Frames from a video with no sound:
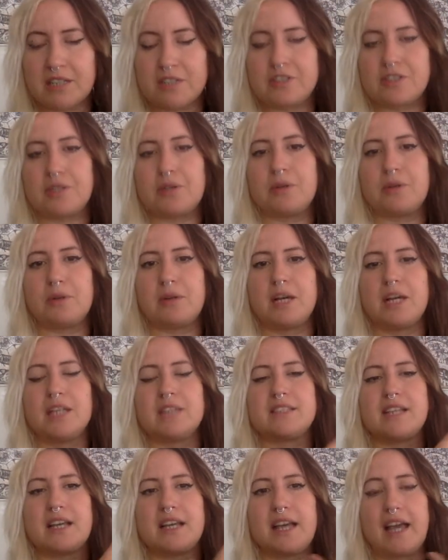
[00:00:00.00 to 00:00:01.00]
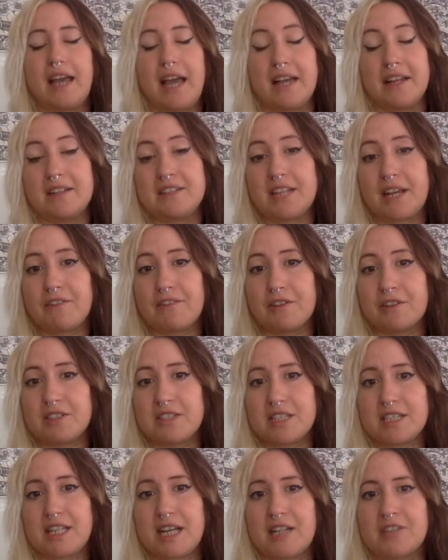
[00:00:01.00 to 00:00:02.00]
So it diverts
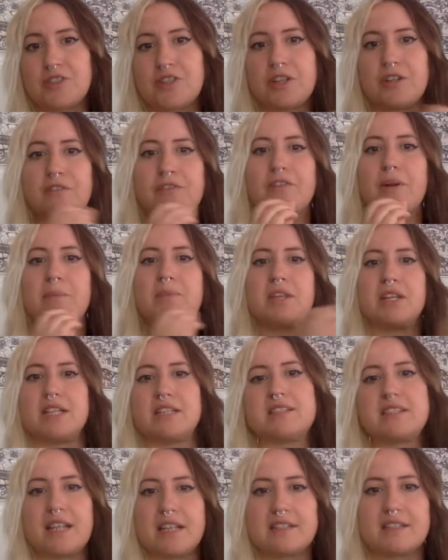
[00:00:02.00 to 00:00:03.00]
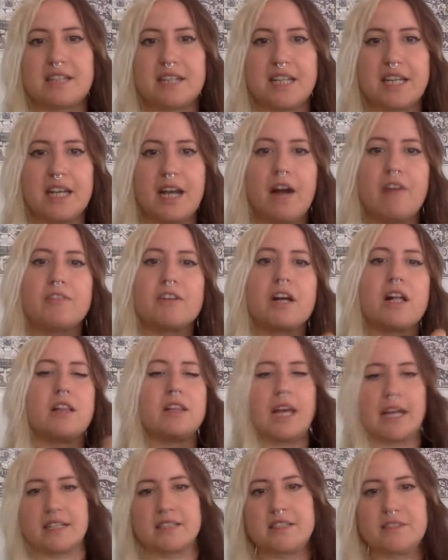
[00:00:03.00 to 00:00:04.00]
attention from the necessity of
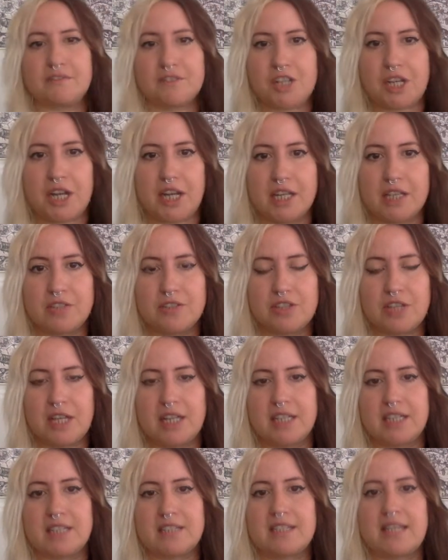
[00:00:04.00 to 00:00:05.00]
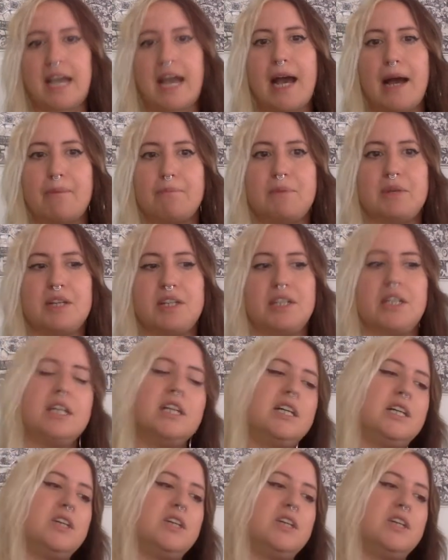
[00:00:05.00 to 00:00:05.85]
collective change that needs to happen